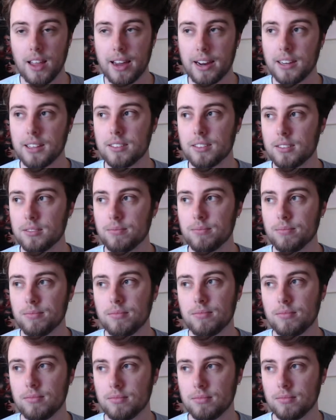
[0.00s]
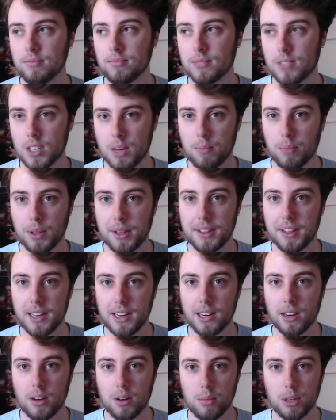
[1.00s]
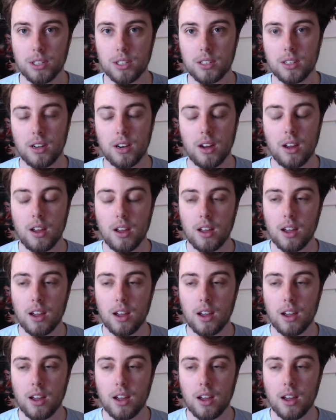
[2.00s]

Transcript: Like completely almost.